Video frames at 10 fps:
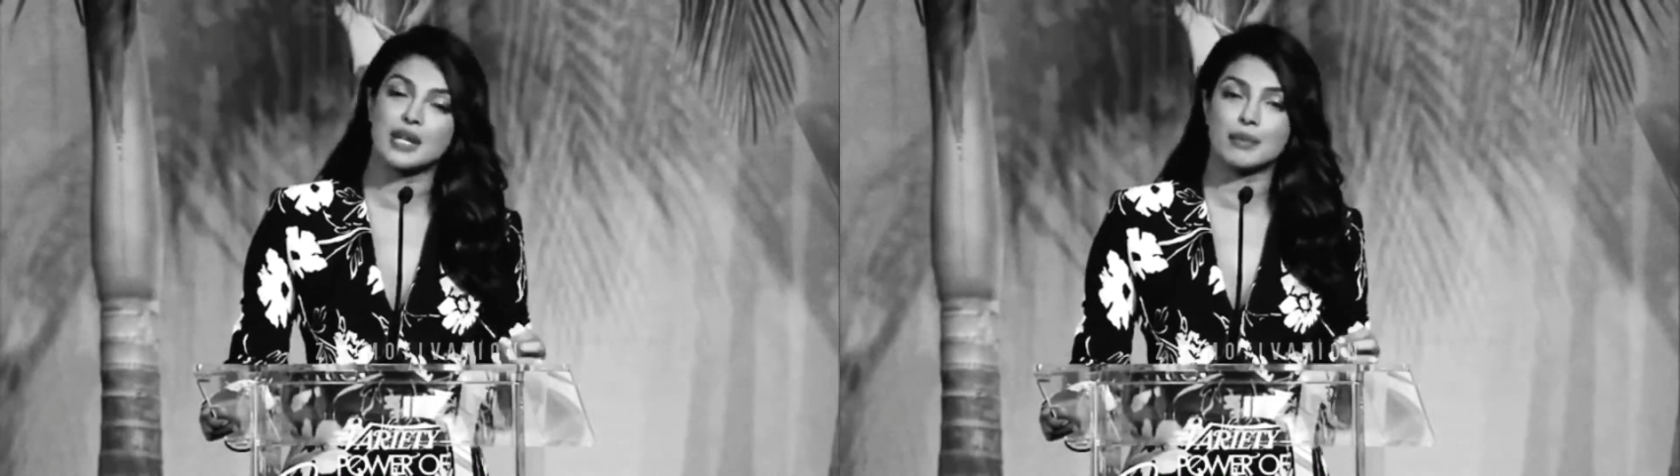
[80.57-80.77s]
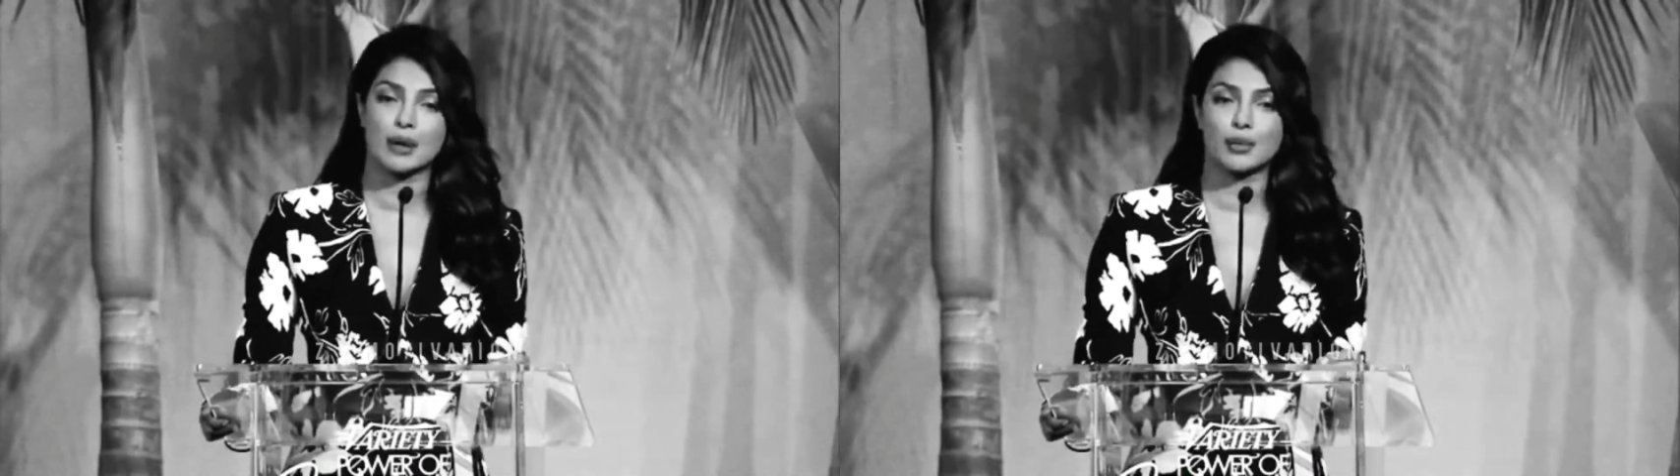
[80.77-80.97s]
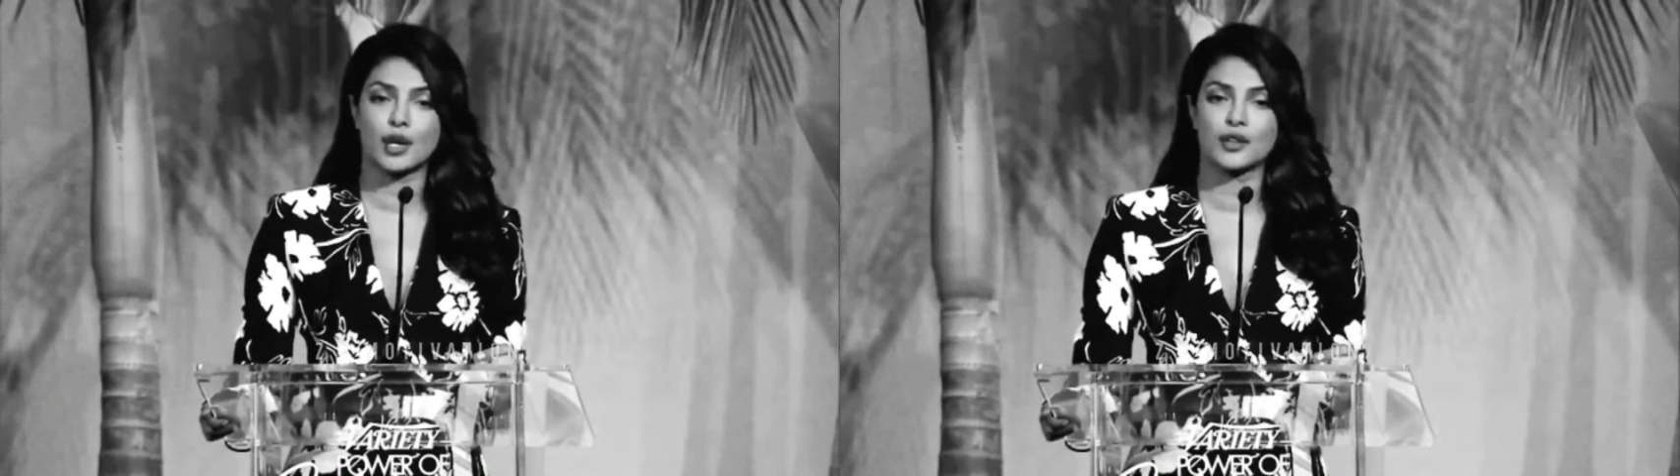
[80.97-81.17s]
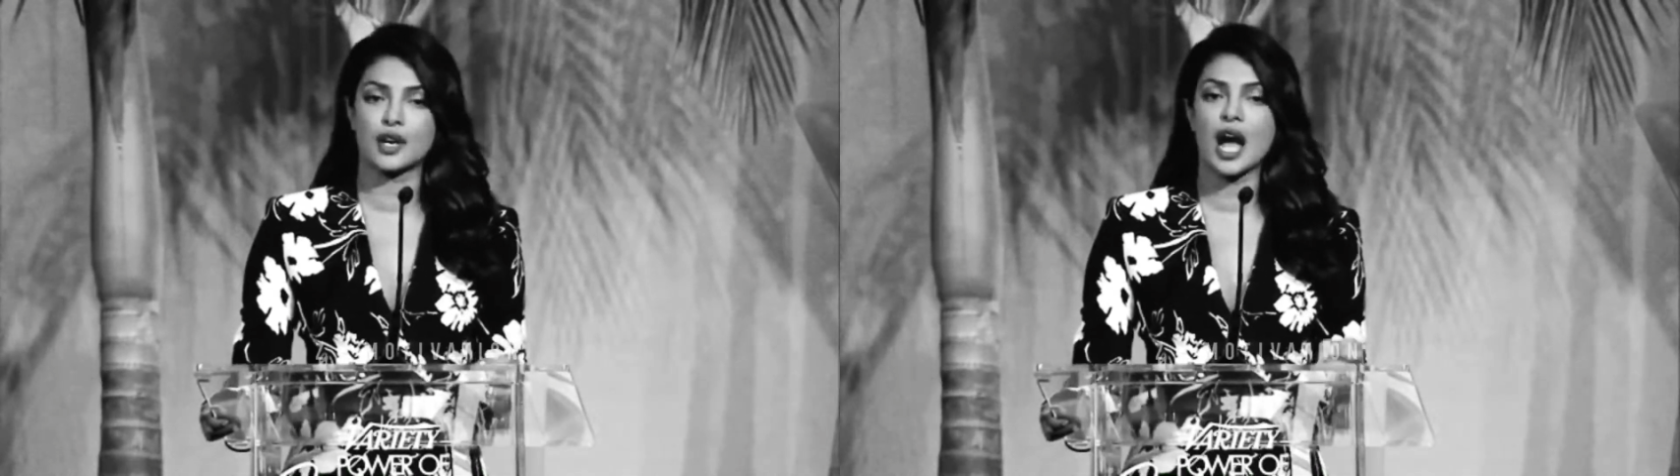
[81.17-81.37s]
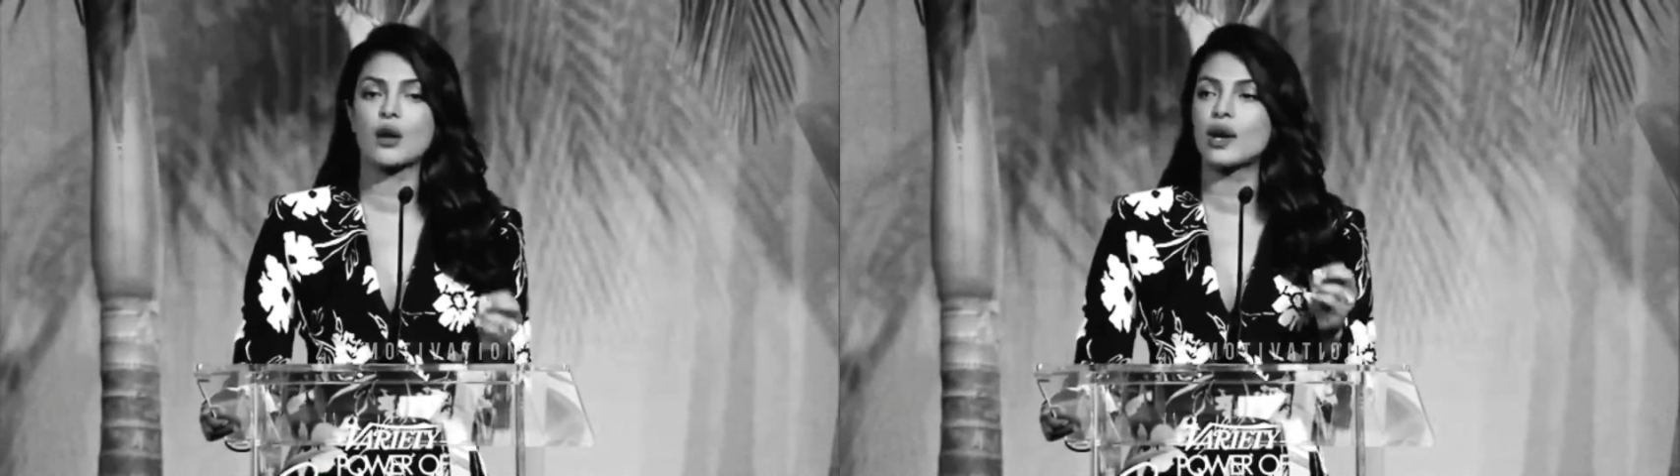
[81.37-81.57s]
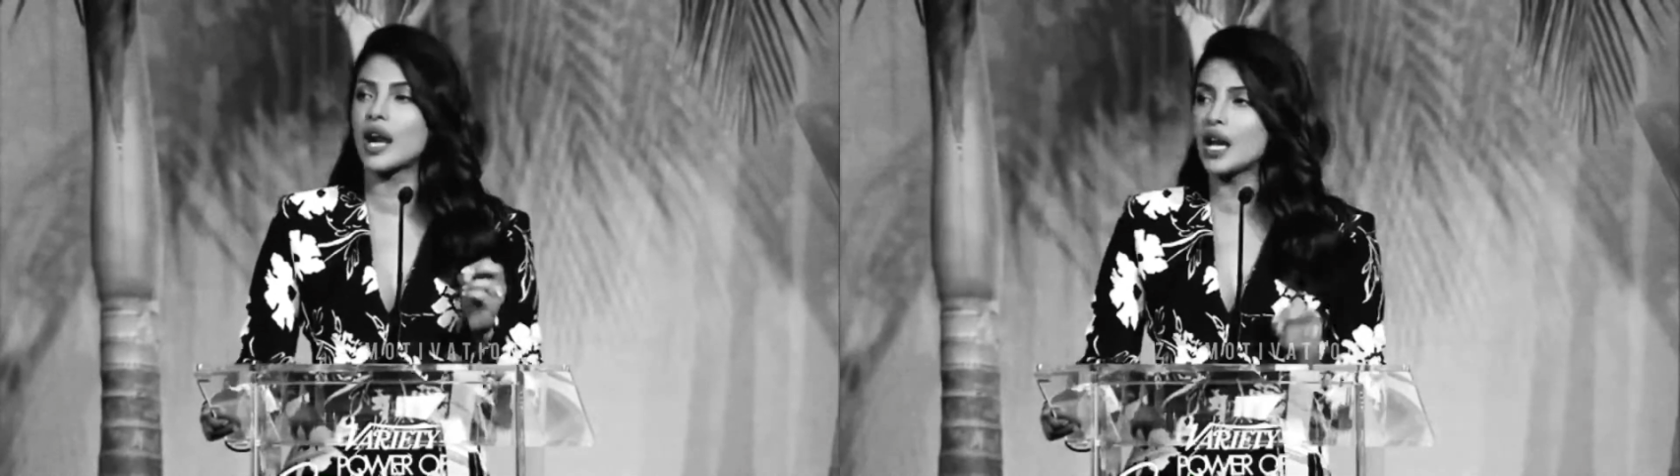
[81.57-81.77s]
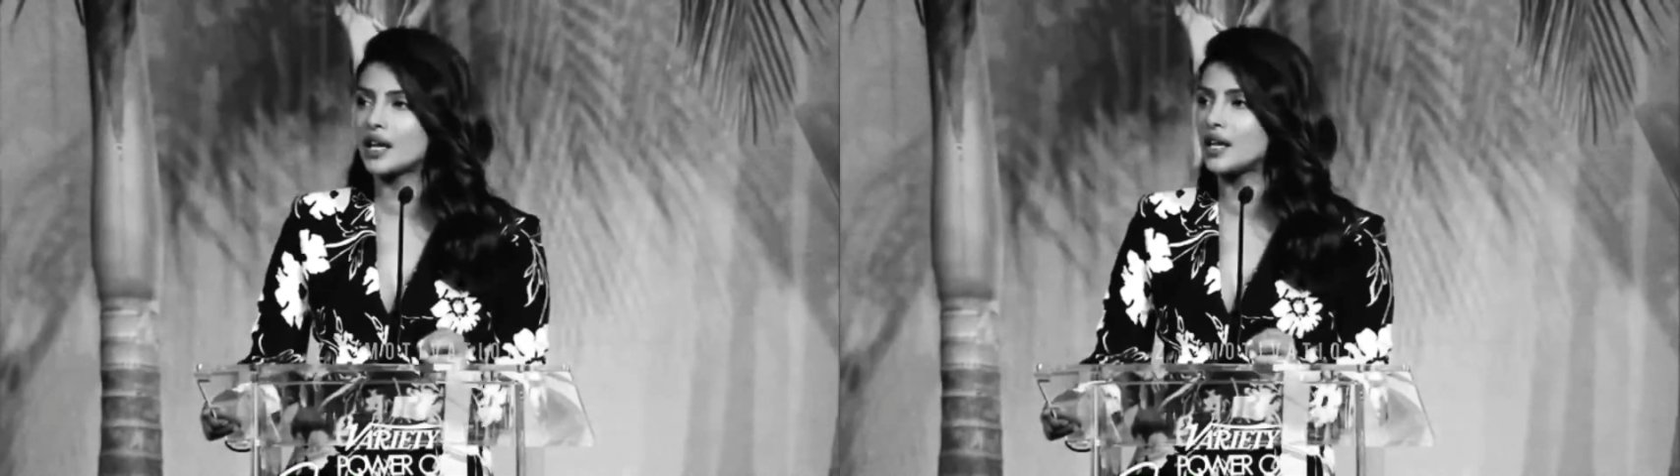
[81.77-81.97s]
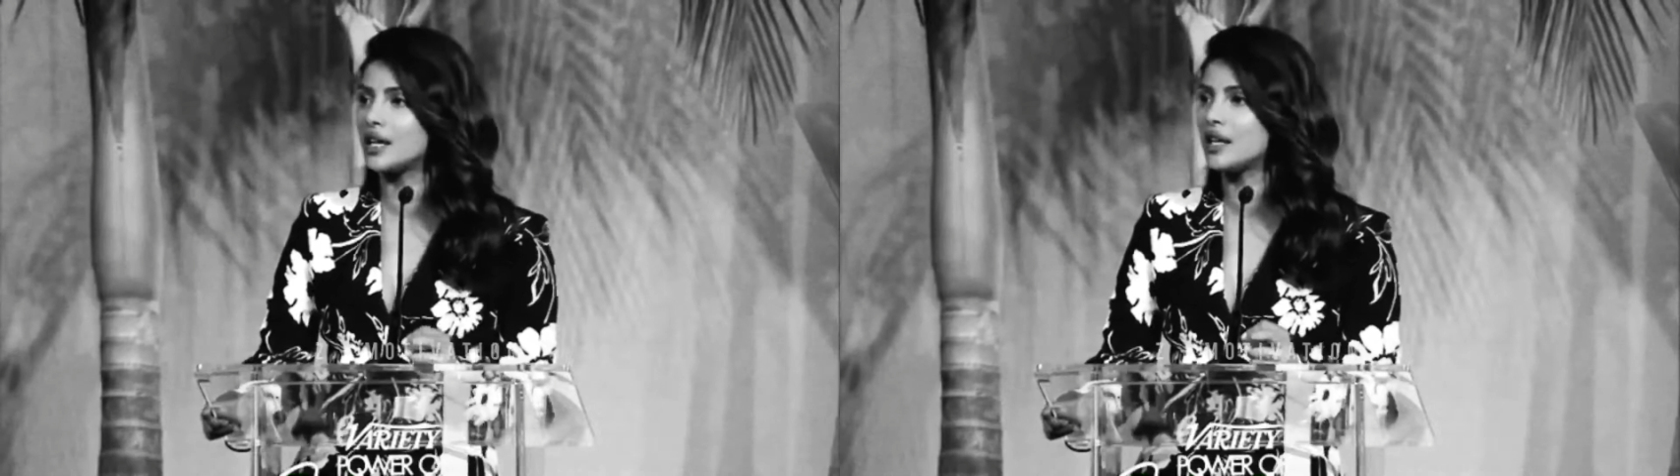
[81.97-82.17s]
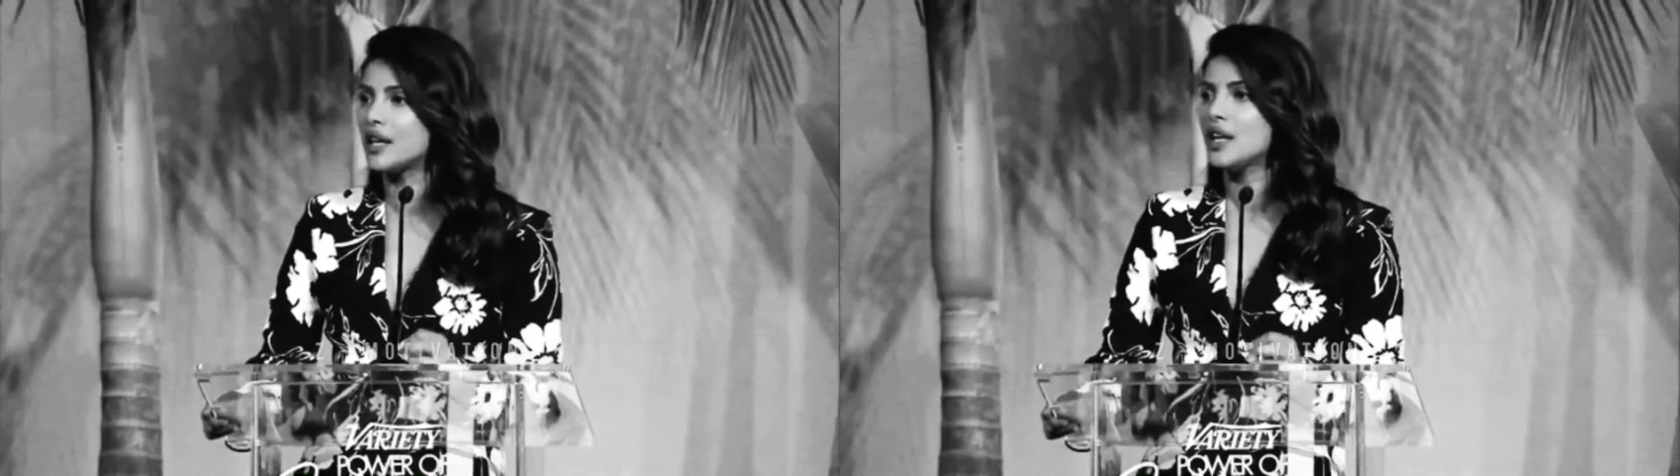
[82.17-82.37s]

my brother how lucky